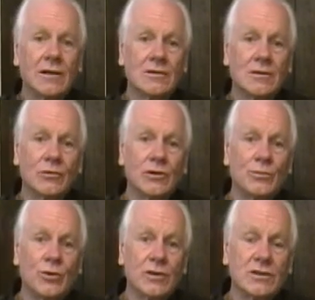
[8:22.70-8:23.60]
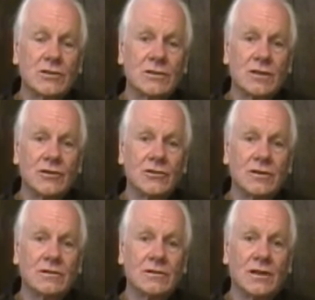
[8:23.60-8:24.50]
Some good points that you
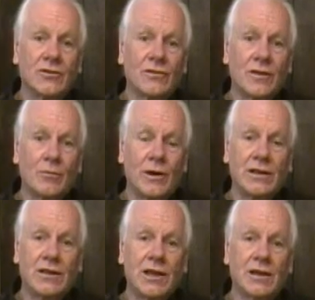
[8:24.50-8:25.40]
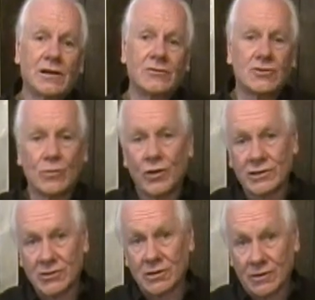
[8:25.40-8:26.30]
could that might kick out some
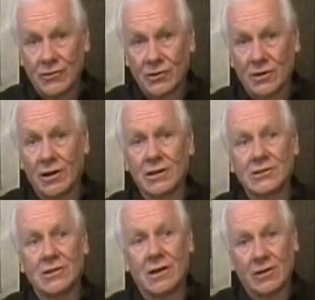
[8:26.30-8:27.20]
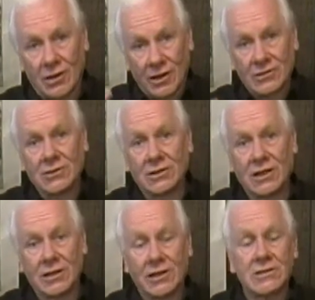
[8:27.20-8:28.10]
rust out of our locks, and
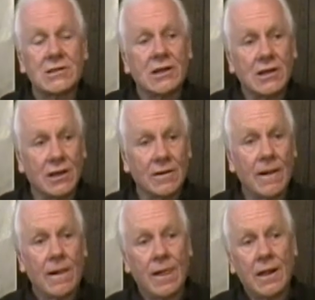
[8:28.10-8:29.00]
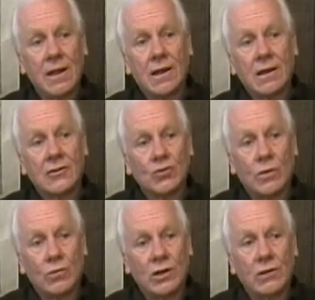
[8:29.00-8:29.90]
get us thinking. Because
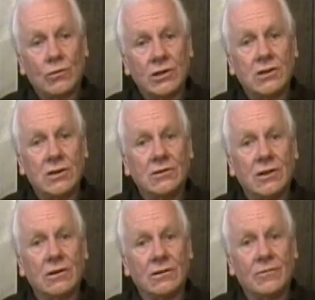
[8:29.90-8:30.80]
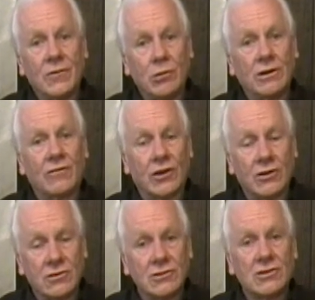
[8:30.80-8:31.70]
what do you do? I mean, if the
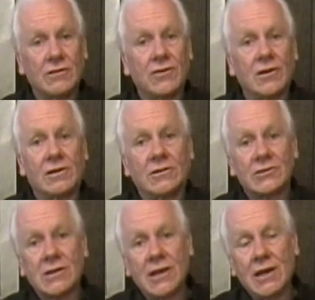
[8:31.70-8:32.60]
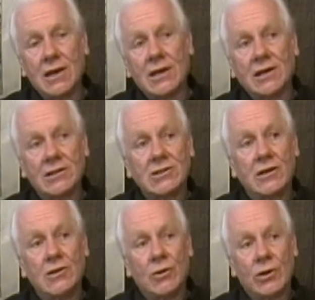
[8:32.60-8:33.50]
currency falls, let's
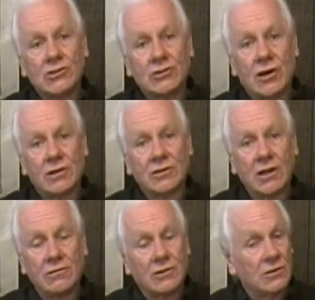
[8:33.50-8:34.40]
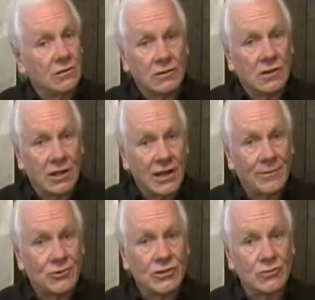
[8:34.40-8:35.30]
say U.S. dollar
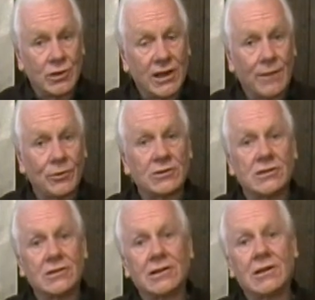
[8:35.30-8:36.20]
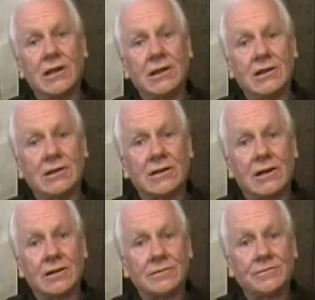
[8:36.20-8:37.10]
collapses, what happens to the Canadian
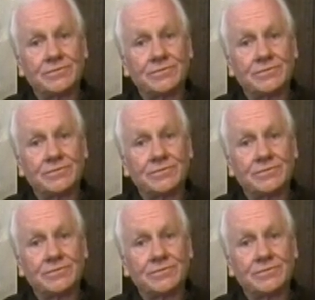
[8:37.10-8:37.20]
dollar?